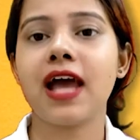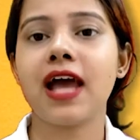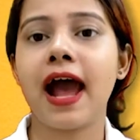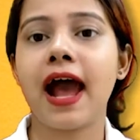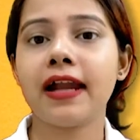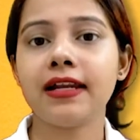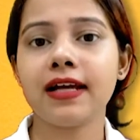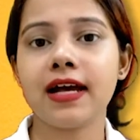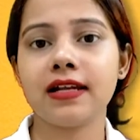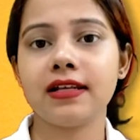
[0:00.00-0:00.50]

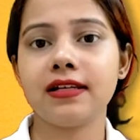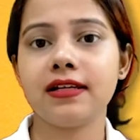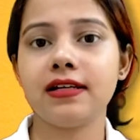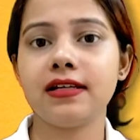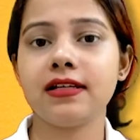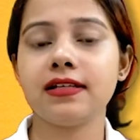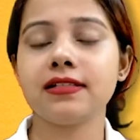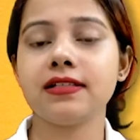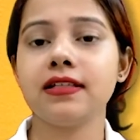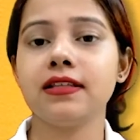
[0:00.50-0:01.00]
and
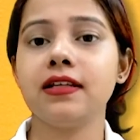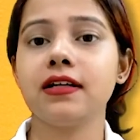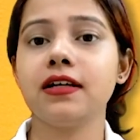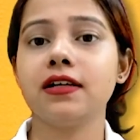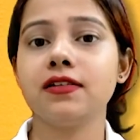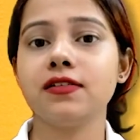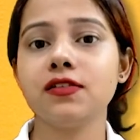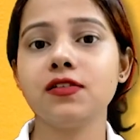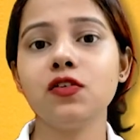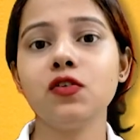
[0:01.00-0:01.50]
analytics in the
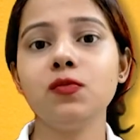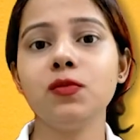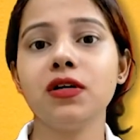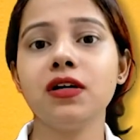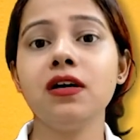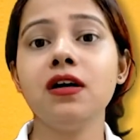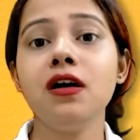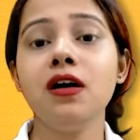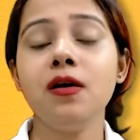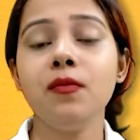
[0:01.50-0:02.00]
consumer
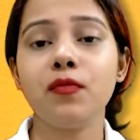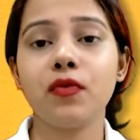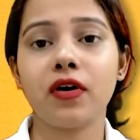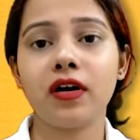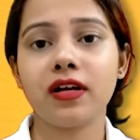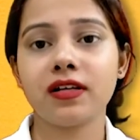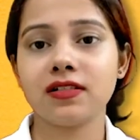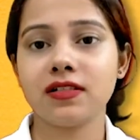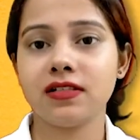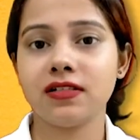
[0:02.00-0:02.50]

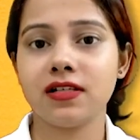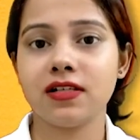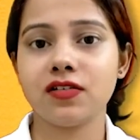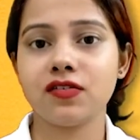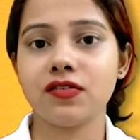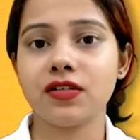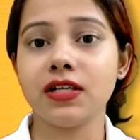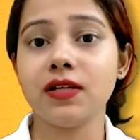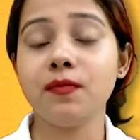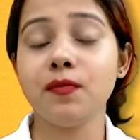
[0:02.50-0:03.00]
products
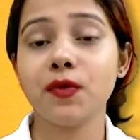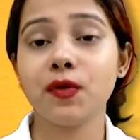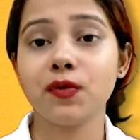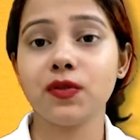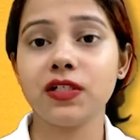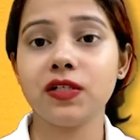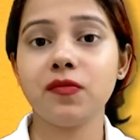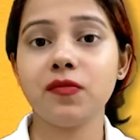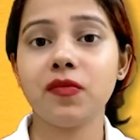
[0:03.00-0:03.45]
industry, beauty